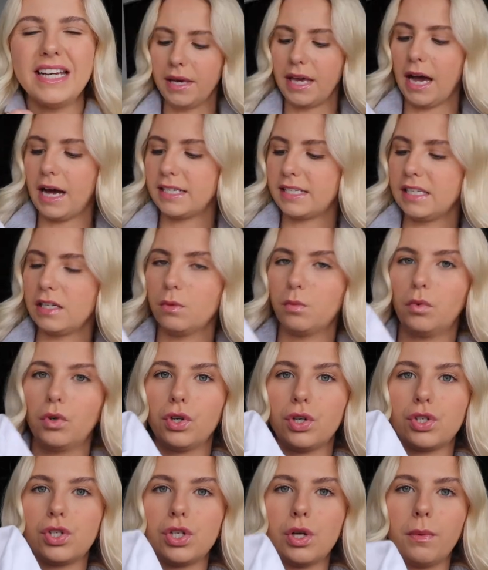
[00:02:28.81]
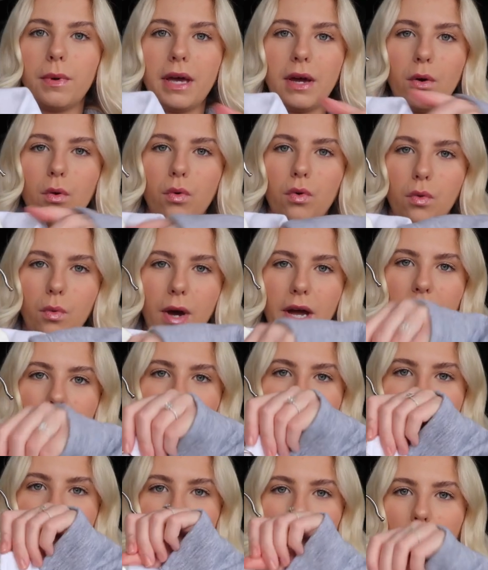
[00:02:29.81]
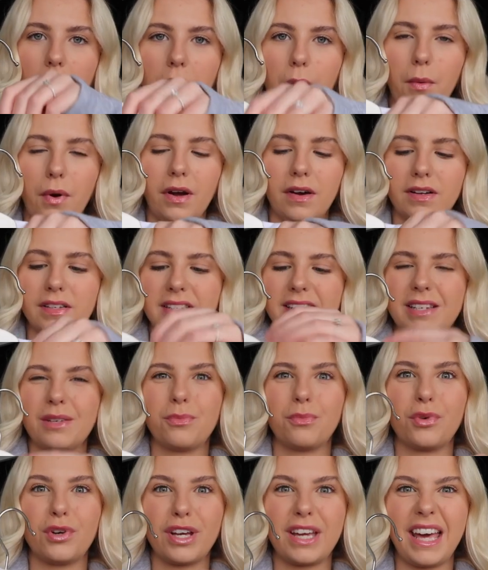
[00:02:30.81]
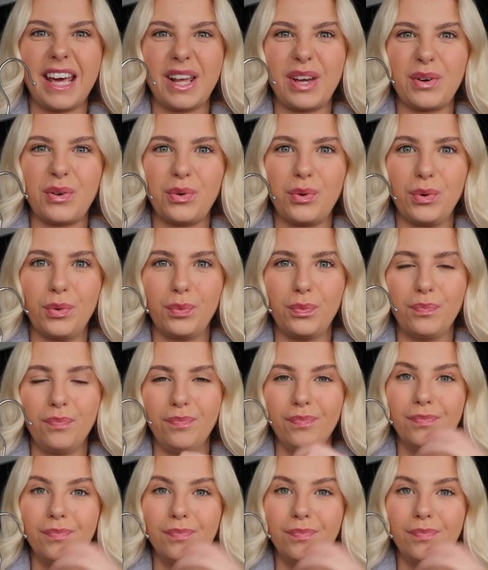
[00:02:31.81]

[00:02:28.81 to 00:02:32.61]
But yeah, I didn't want to do it all the way up in the white one because I didn't want to get it all